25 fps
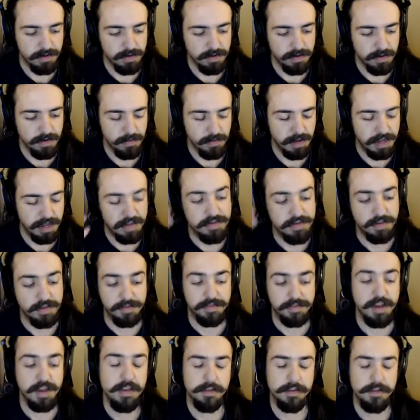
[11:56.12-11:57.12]
is
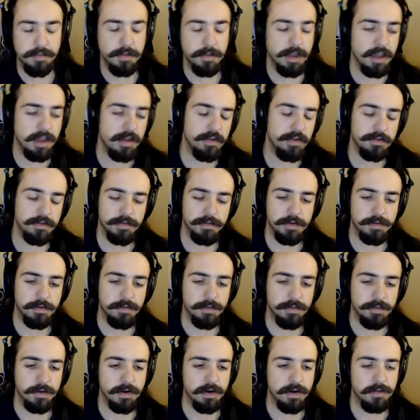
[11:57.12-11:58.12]
ostensibly useful
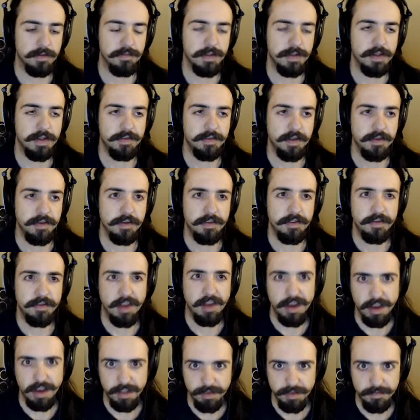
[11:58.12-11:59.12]
for is
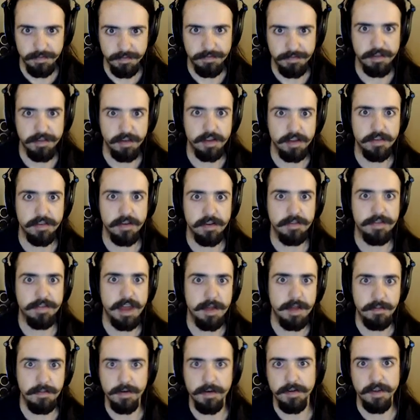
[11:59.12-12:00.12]
understanding the physics of
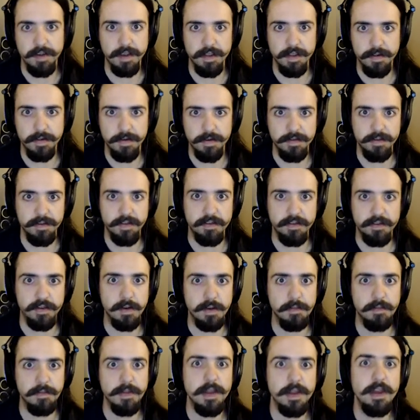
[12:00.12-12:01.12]
that particular
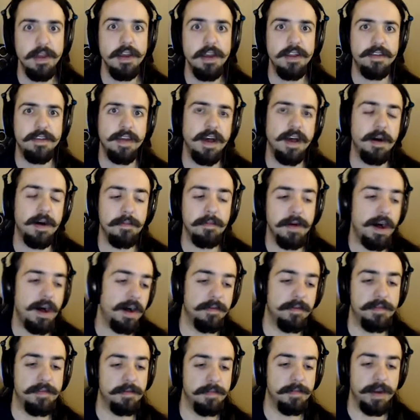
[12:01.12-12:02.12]
system to help
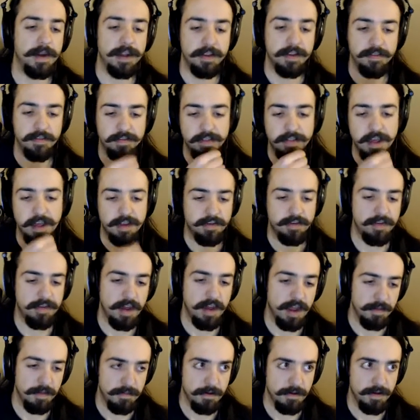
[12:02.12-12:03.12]
optimize that
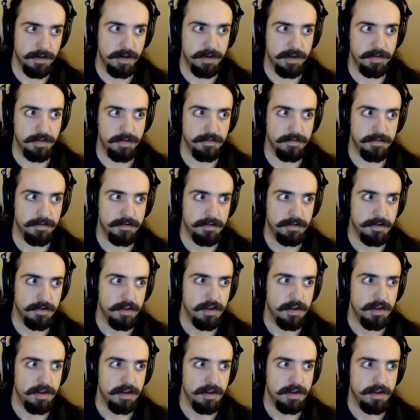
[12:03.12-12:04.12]
type of
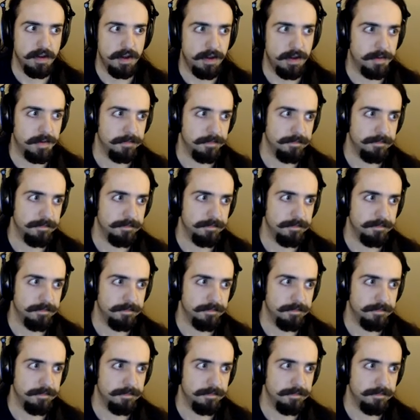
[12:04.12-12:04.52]
um,